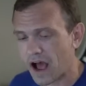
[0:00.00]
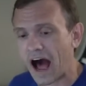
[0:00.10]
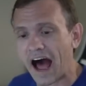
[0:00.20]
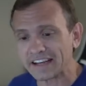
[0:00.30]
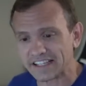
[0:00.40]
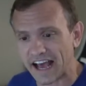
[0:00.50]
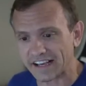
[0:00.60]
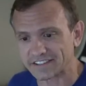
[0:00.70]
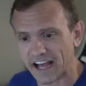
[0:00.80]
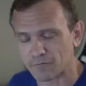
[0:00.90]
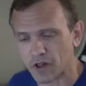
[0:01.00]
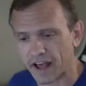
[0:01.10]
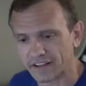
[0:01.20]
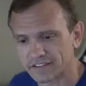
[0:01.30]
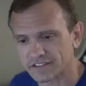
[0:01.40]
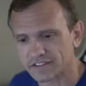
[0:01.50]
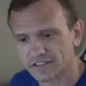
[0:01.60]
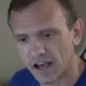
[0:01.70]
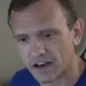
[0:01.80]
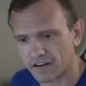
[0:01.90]
I test. I'm like,
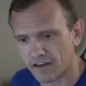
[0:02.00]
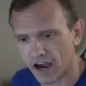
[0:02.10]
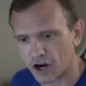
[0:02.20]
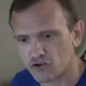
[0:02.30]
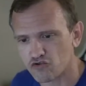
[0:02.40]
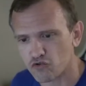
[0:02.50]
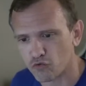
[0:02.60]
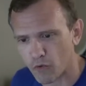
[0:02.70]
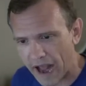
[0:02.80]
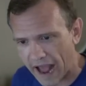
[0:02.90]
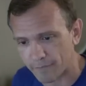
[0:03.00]
son of a crap.